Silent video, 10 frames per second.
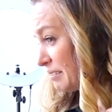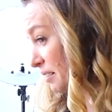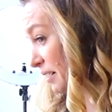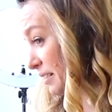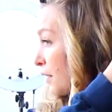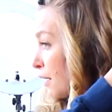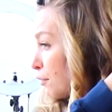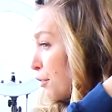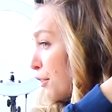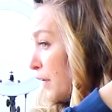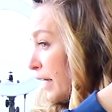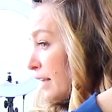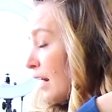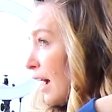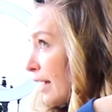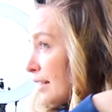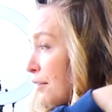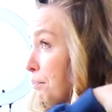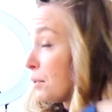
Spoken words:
All right. The other thing that I